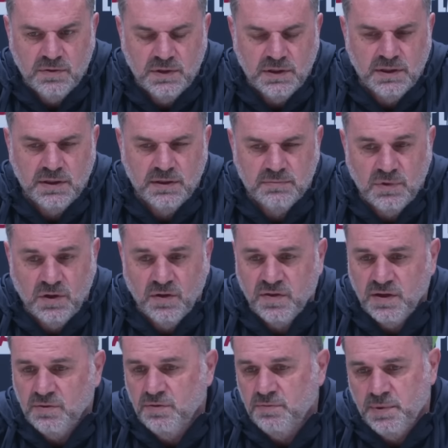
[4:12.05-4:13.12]
Um, I
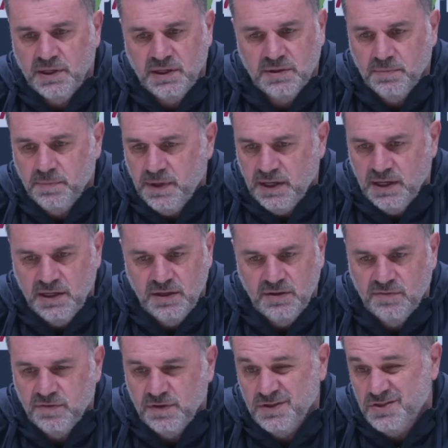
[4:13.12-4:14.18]
think we've been
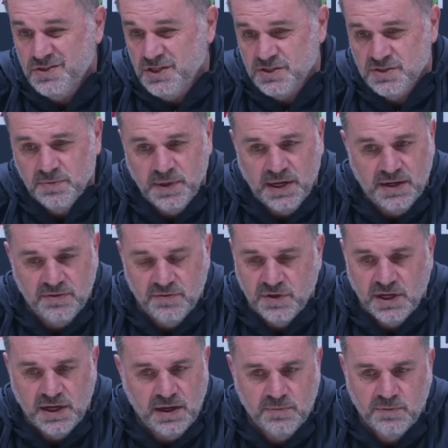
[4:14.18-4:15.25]
competitive in just about
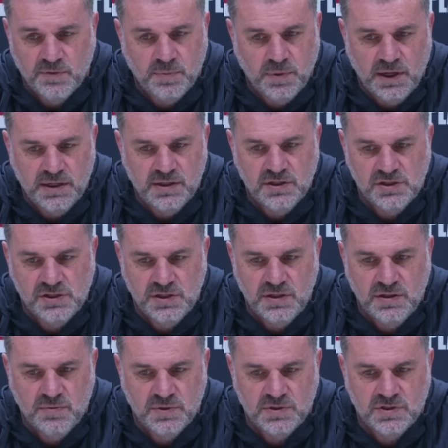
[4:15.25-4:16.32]
every game we've played this
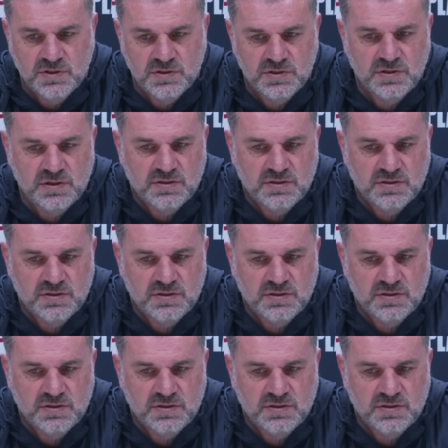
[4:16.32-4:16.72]
year, which is,